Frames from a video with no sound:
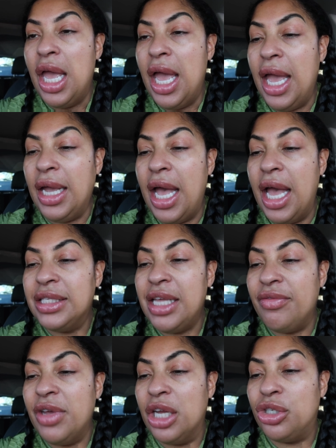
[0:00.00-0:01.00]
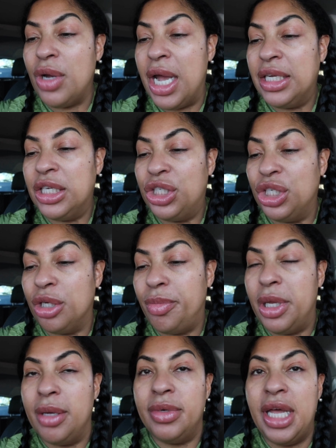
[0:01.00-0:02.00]
Hey guys, have y'all tried the sugar
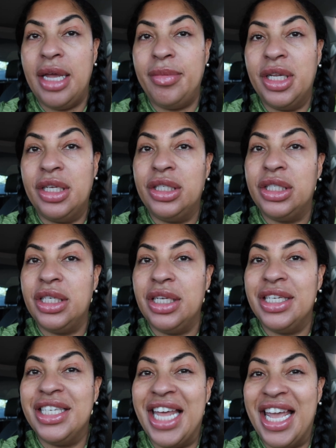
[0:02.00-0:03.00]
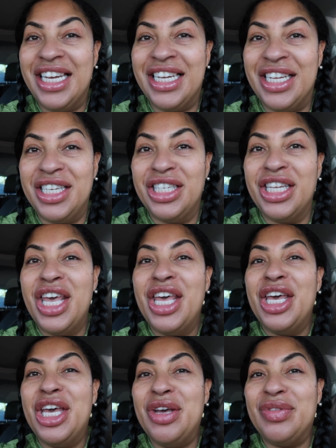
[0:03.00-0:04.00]
plum Danish?
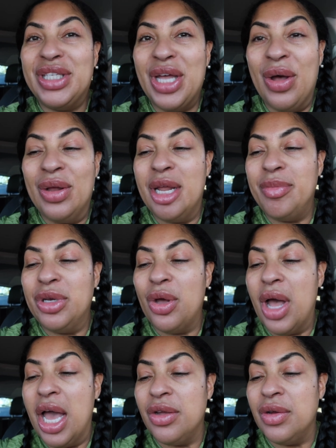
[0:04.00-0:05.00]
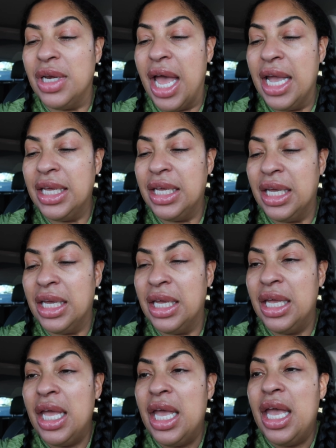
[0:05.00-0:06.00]
If so, let me know how you like it.
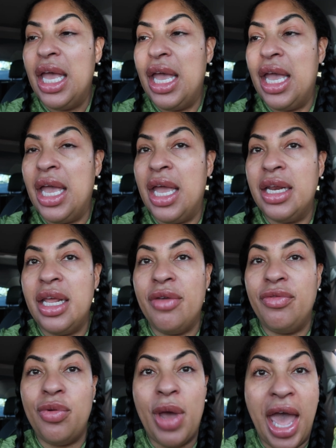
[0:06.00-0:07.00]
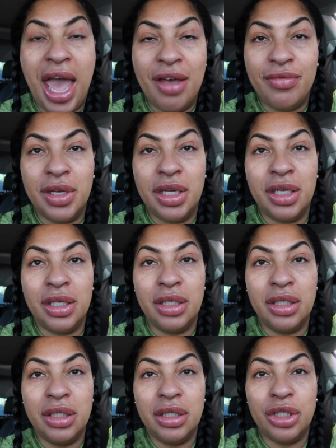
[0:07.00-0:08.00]
And if you haven't
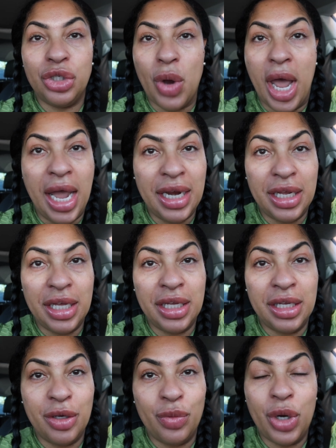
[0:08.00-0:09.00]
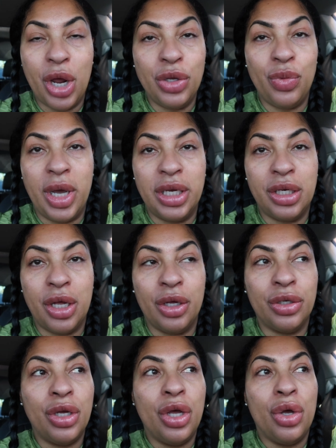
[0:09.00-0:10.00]
tried it, what are you waiting
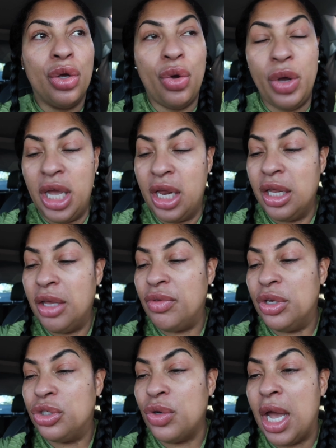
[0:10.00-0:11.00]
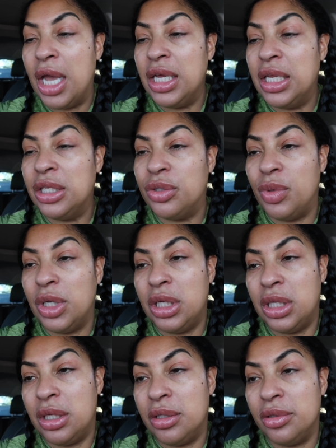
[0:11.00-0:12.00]
on? Go ahead and give it a try. It is really
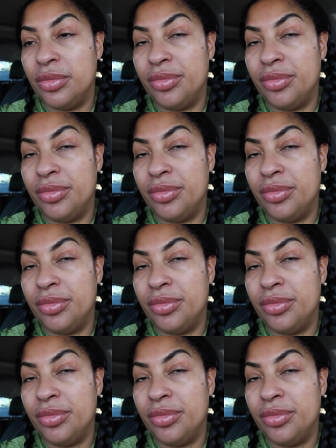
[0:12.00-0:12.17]
good.